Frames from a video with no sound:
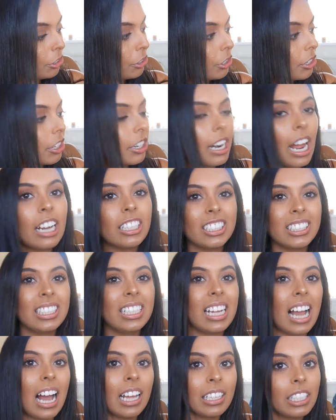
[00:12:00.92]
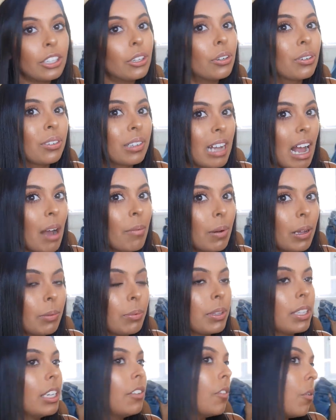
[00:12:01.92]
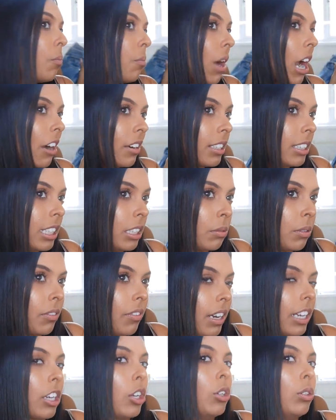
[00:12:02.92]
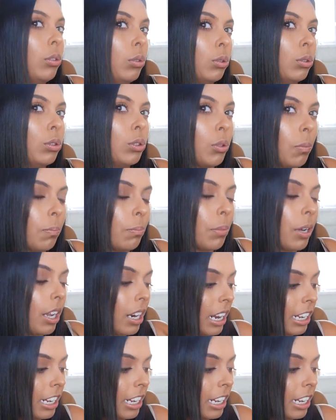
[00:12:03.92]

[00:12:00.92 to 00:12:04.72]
you can actually I think you could get away with even wearing these with like a loose jumper